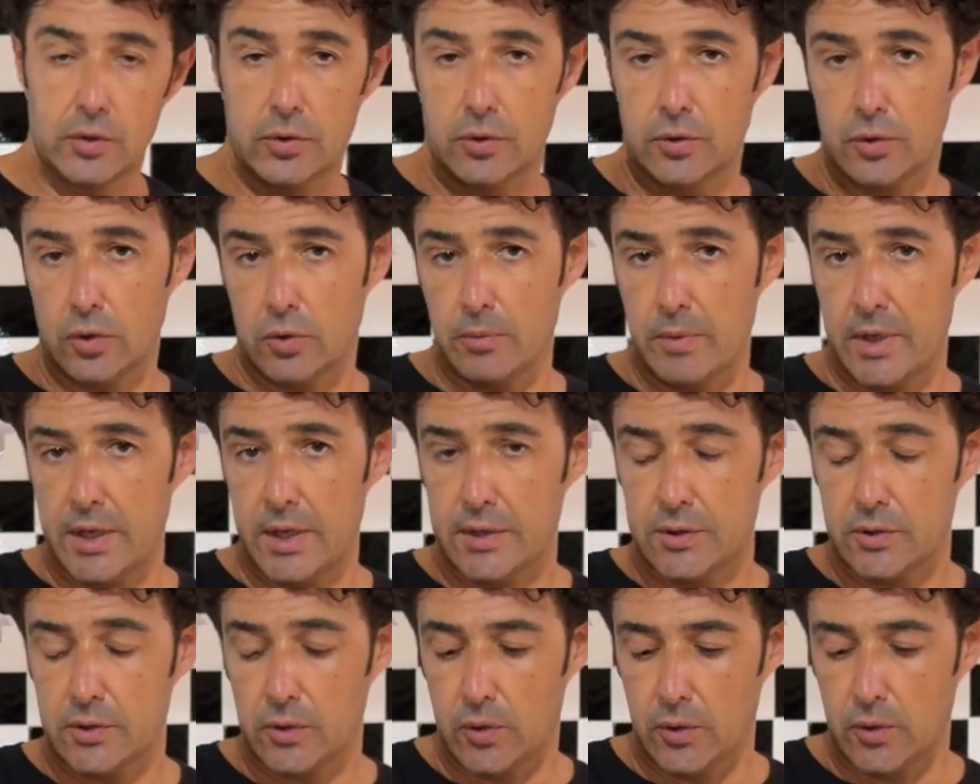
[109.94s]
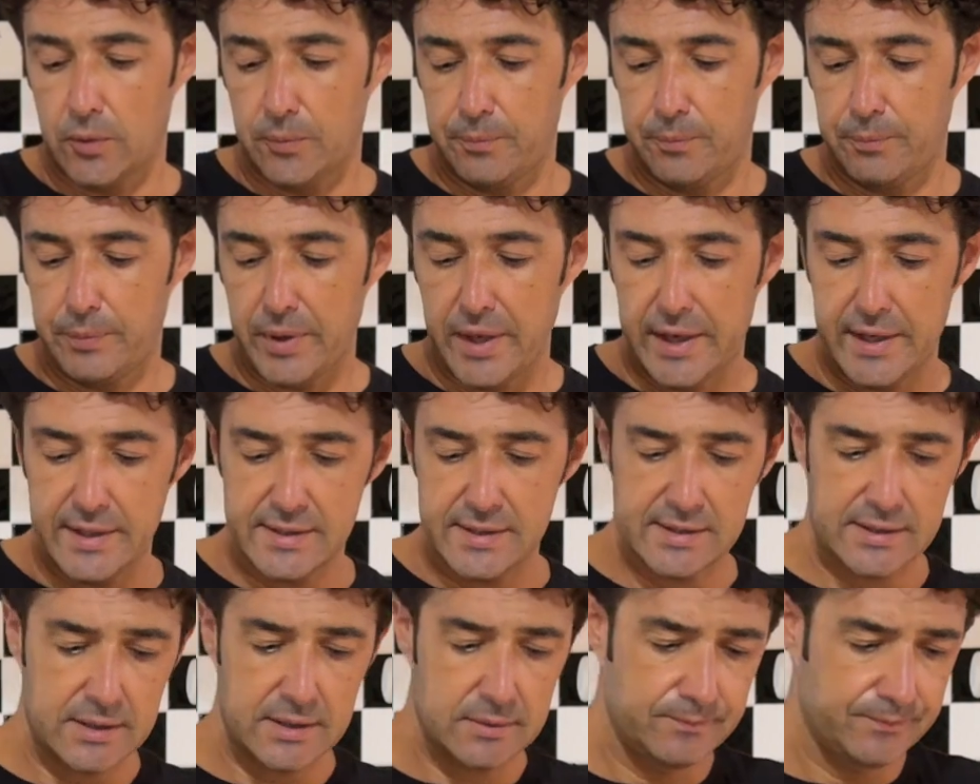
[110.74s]
tomato
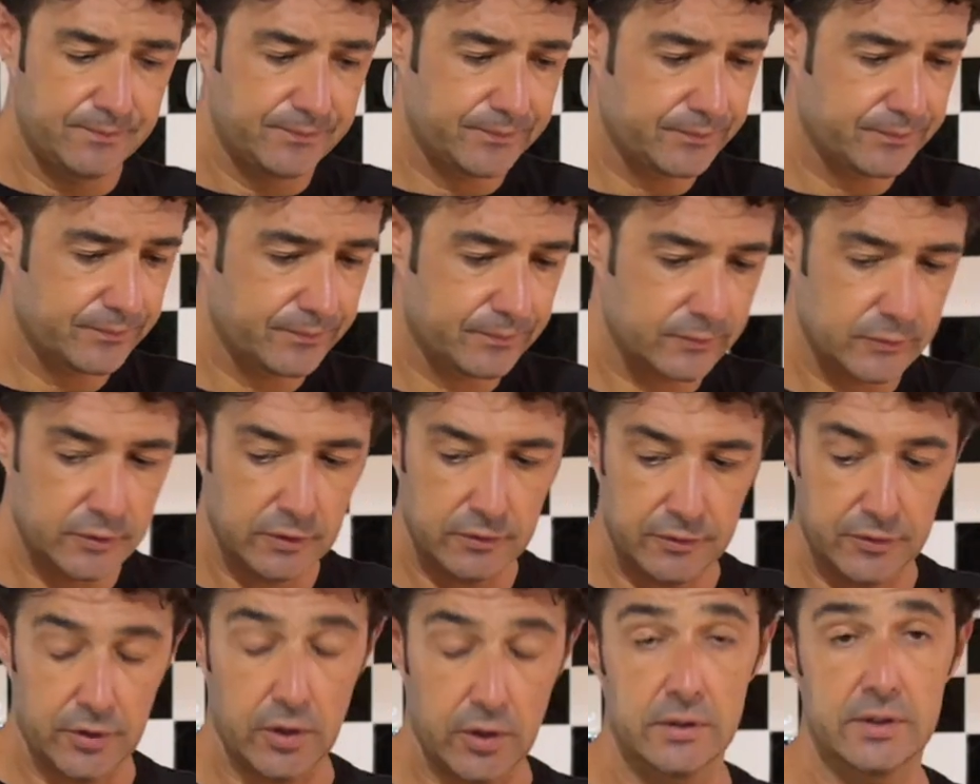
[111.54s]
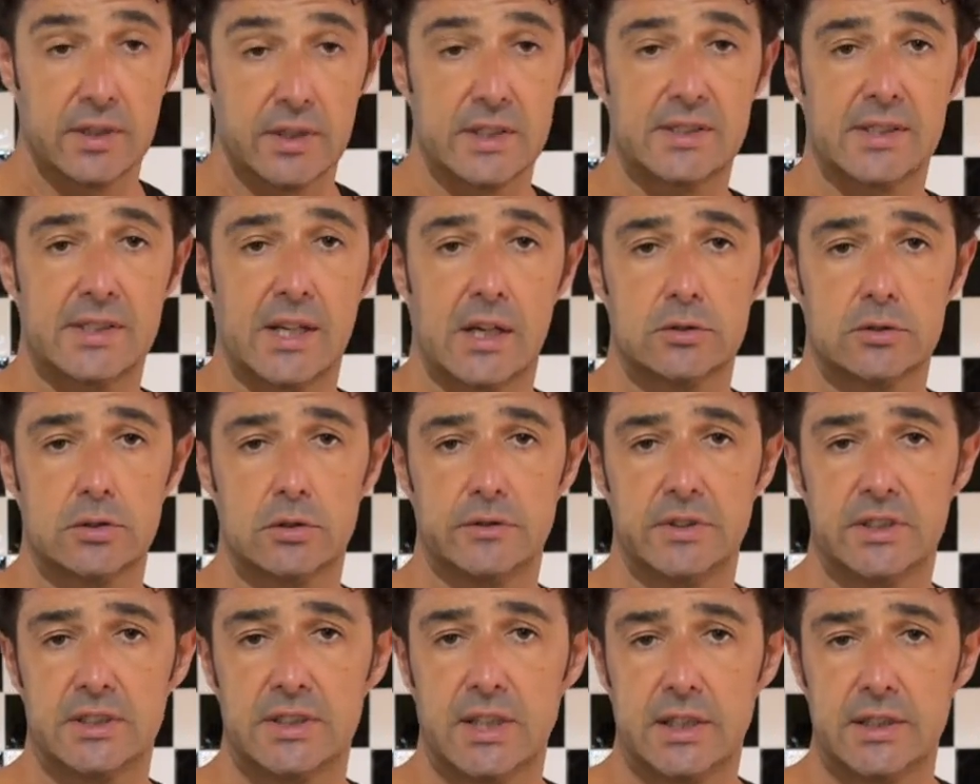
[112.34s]
paste from the south of
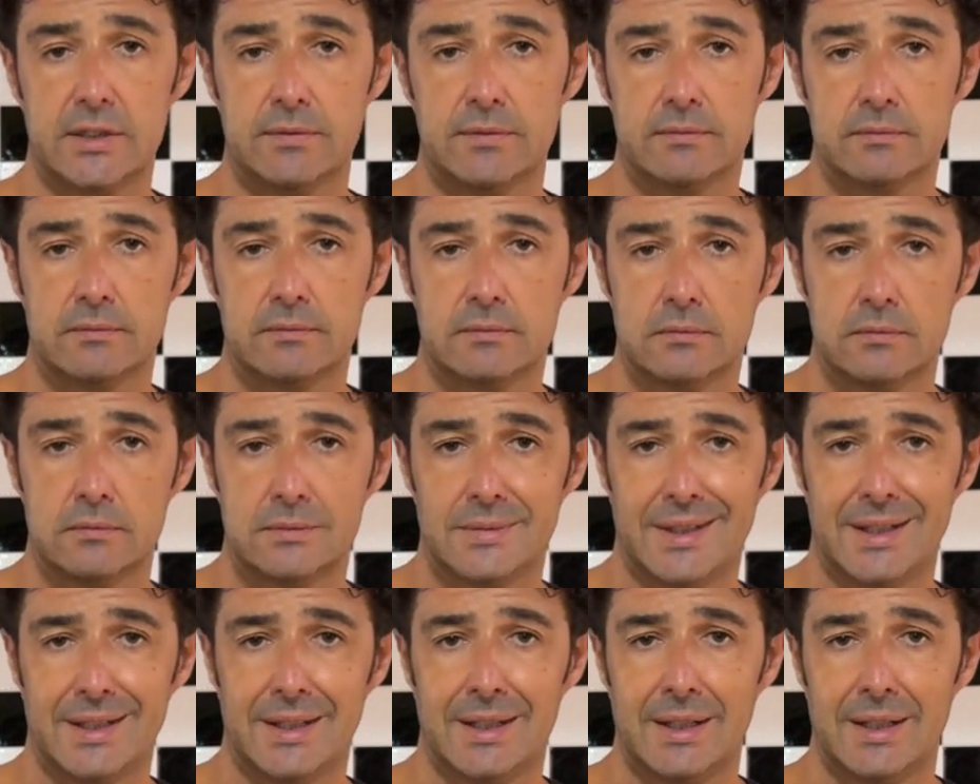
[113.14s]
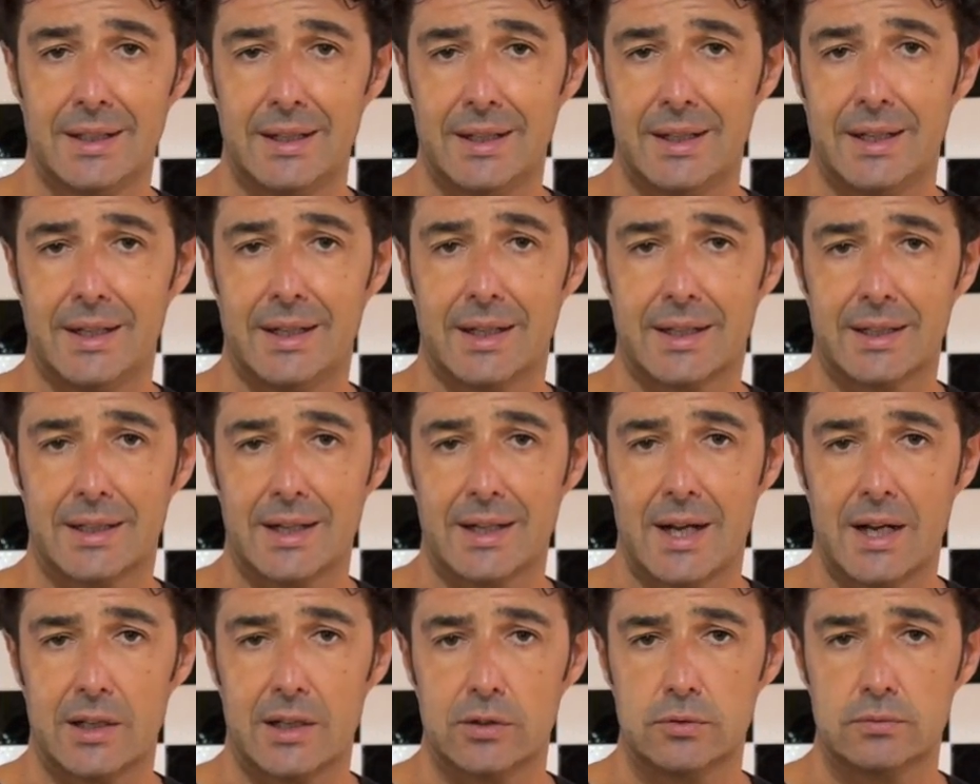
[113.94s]
Italy,
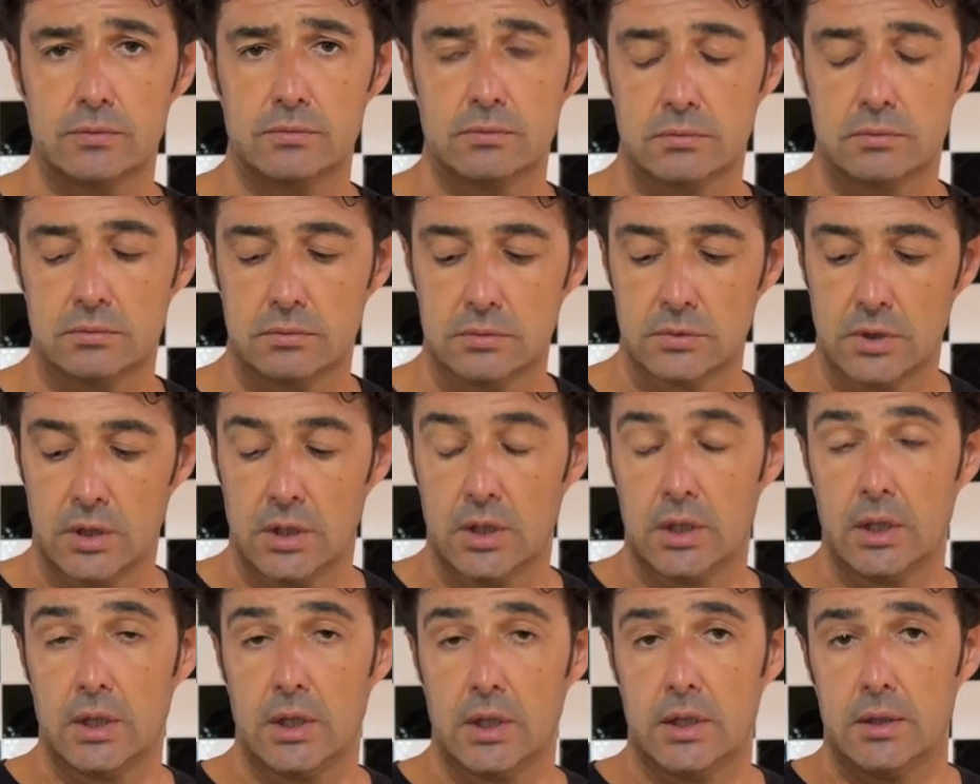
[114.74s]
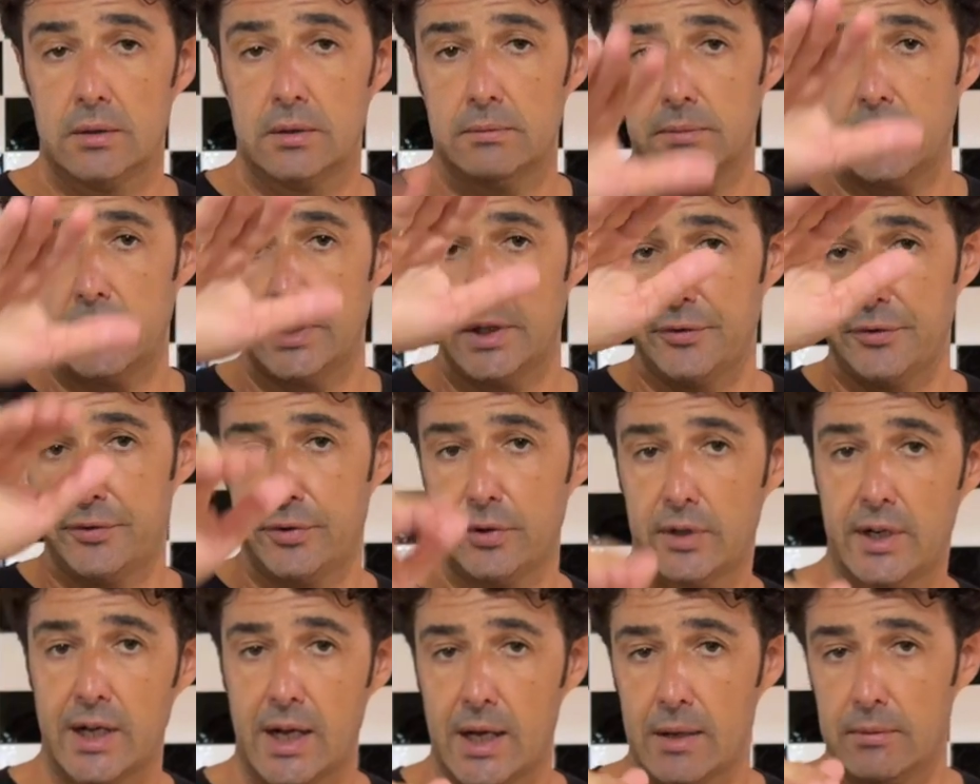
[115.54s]
Gargano. But if you
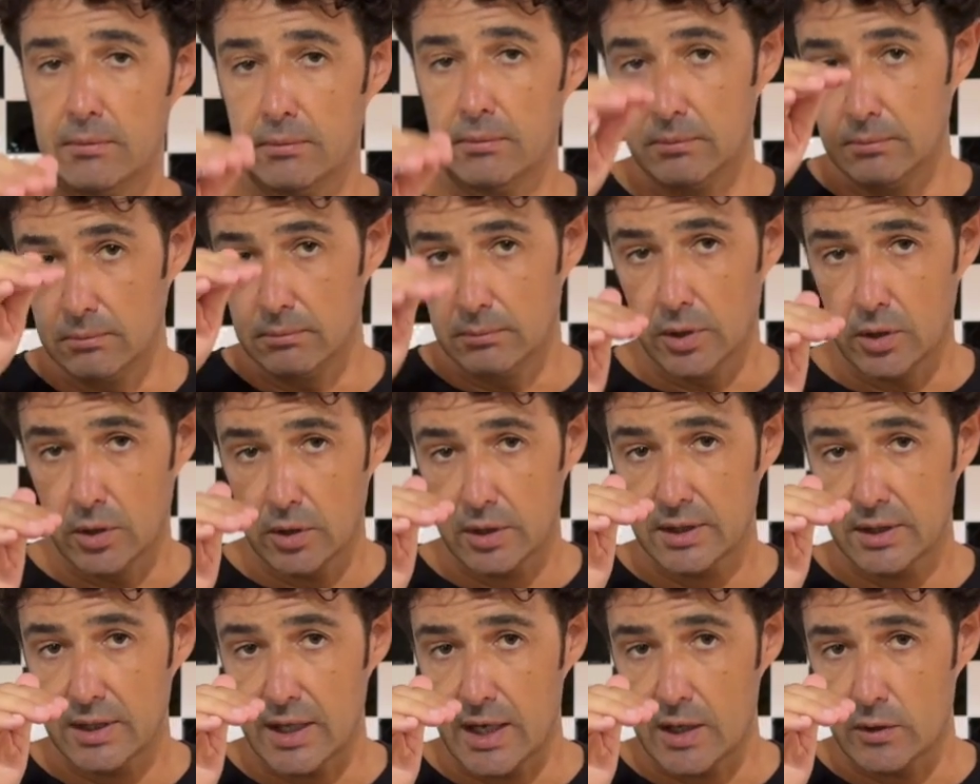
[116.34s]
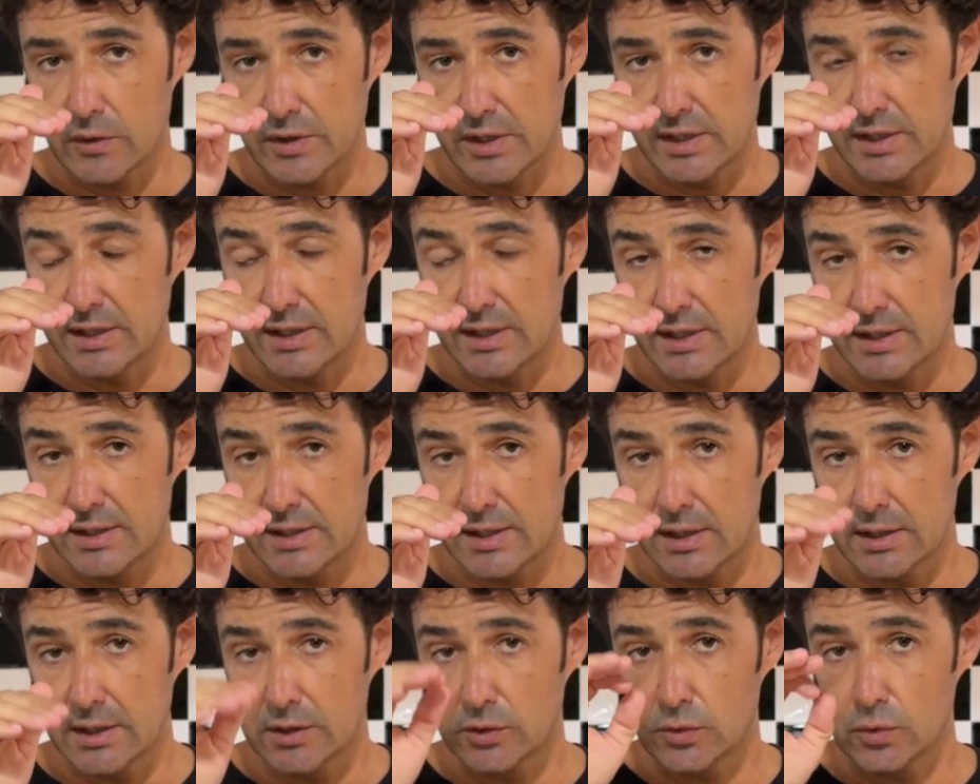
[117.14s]
come more down in
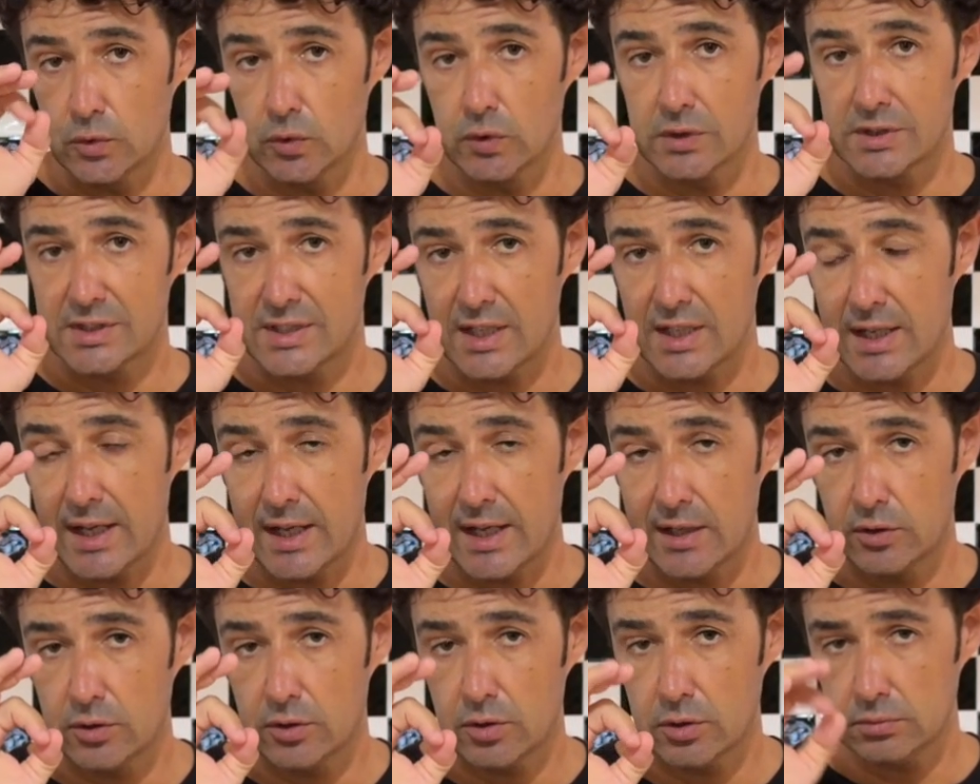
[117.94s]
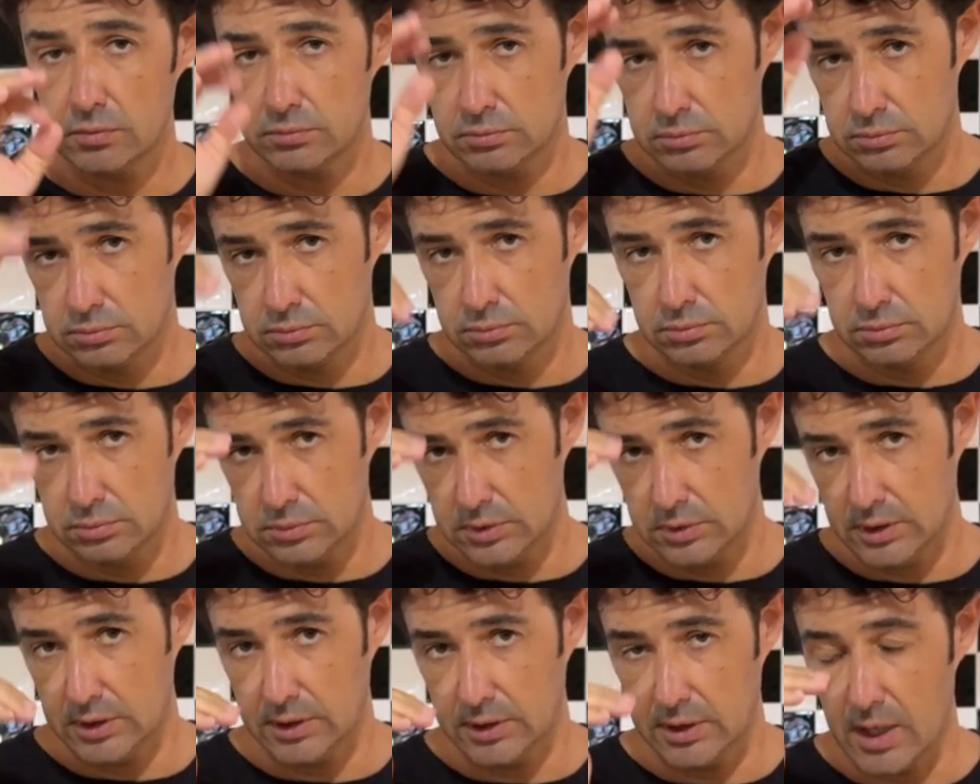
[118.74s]
Italy to Salento,
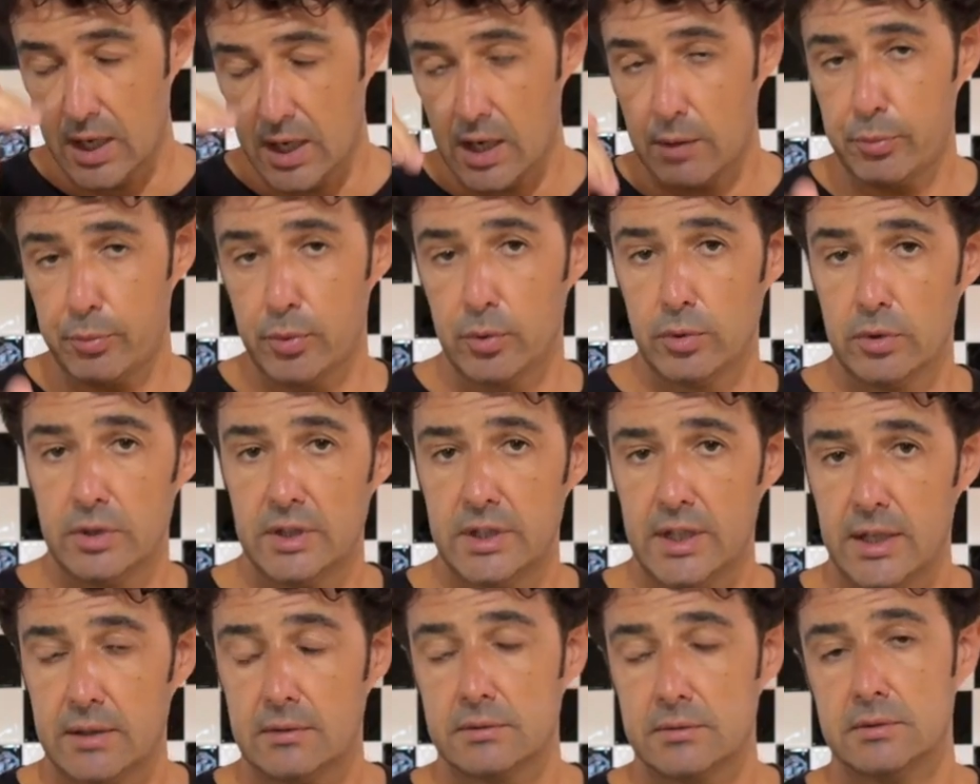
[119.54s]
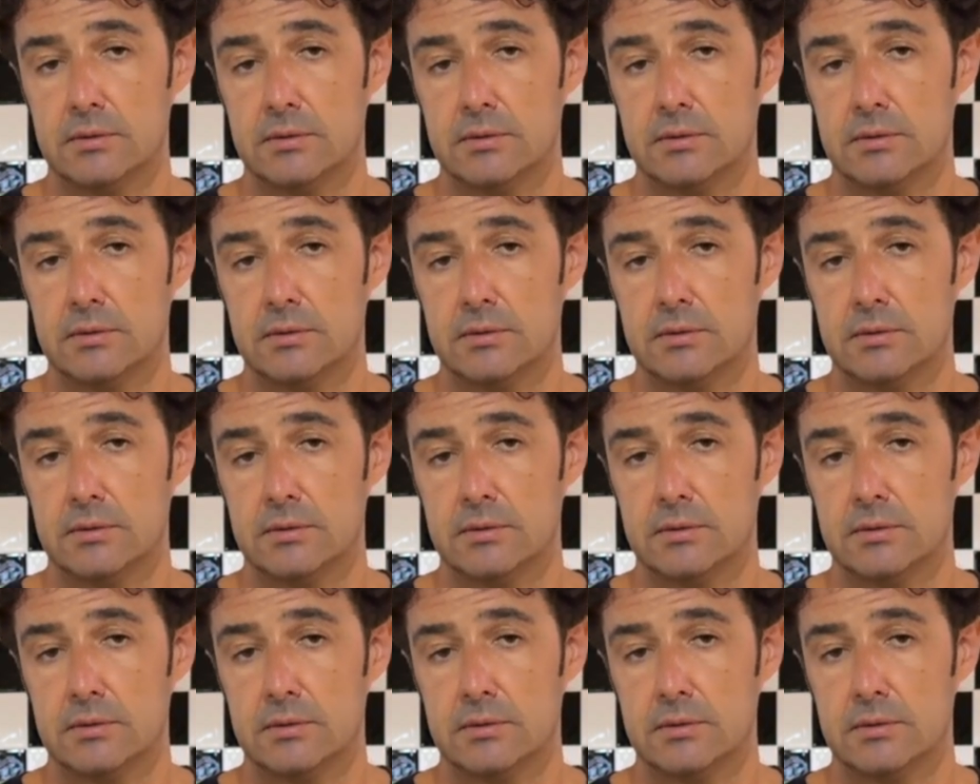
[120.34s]
in Apulia,